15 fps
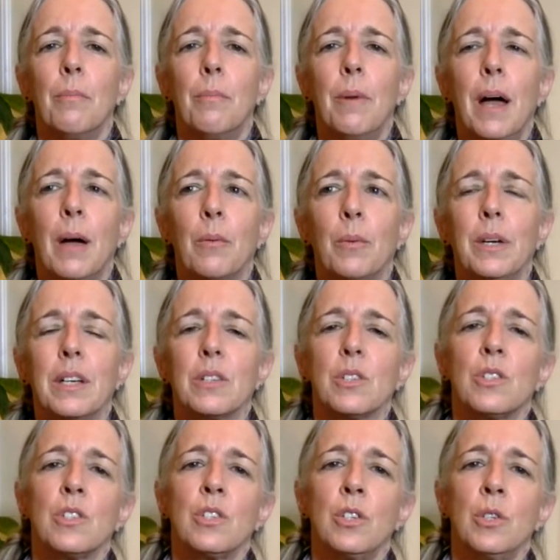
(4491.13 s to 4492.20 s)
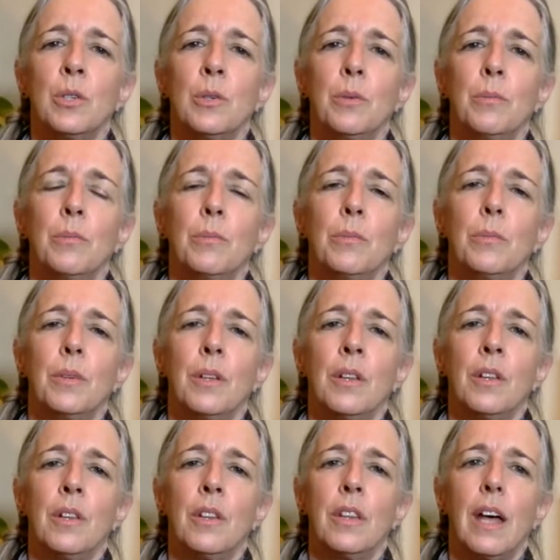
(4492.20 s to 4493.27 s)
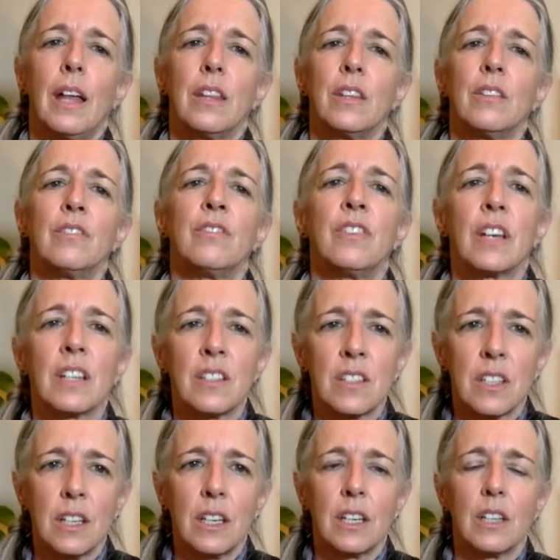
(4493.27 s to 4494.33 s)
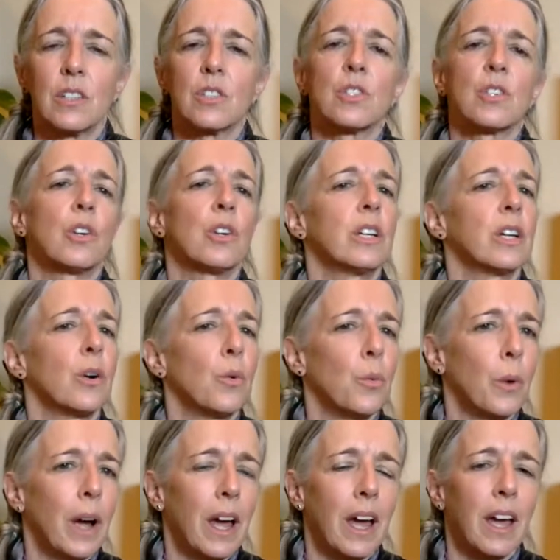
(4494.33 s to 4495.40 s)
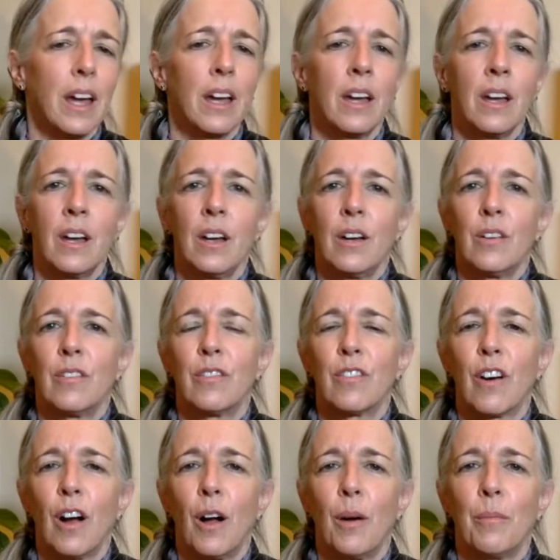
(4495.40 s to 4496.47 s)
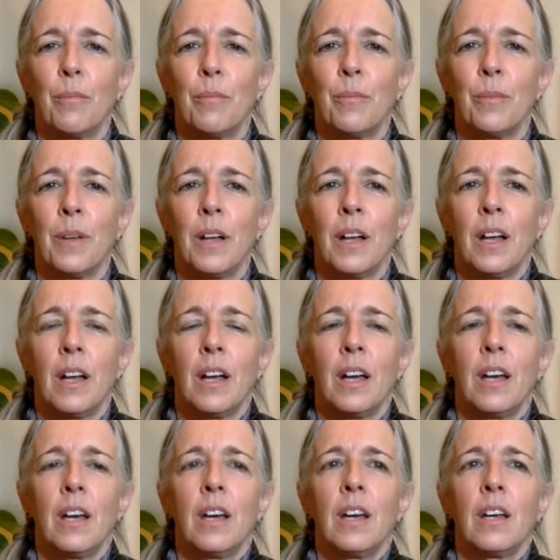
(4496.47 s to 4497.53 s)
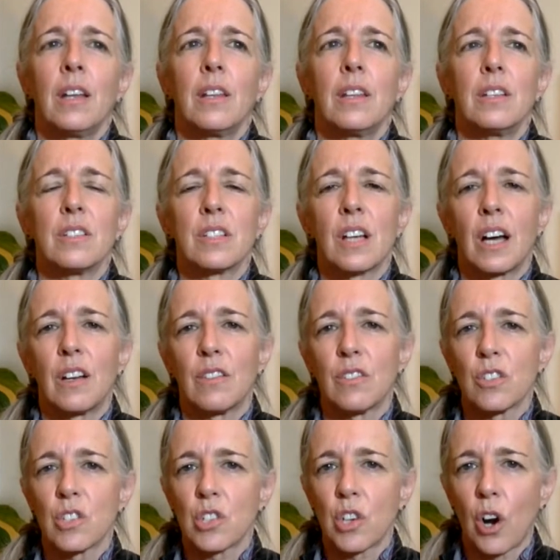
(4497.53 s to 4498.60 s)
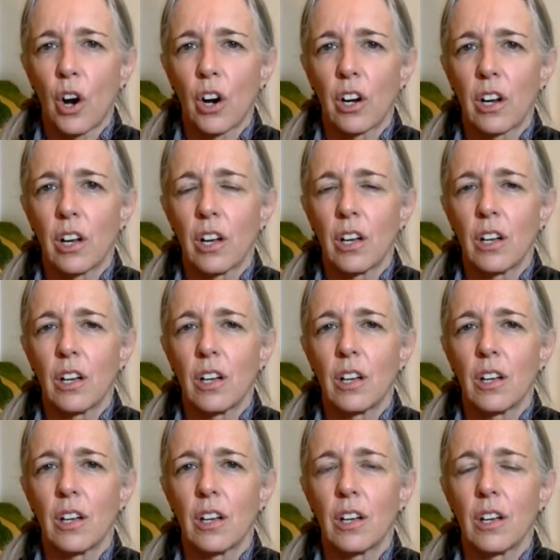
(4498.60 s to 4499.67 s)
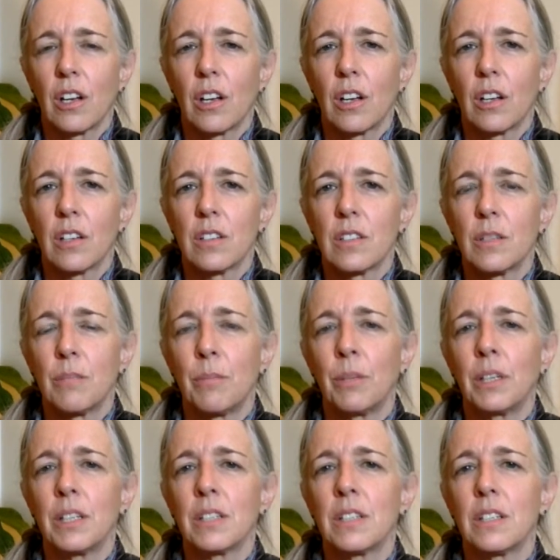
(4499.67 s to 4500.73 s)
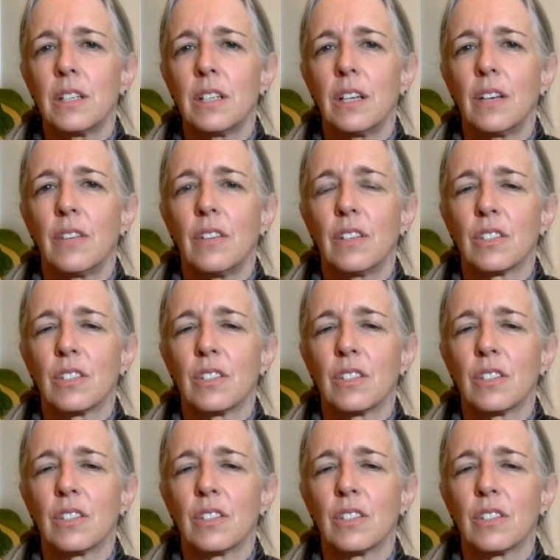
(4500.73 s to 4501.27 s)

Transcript: And we assume that the fixing is turning away from this kind of stark simplicity of this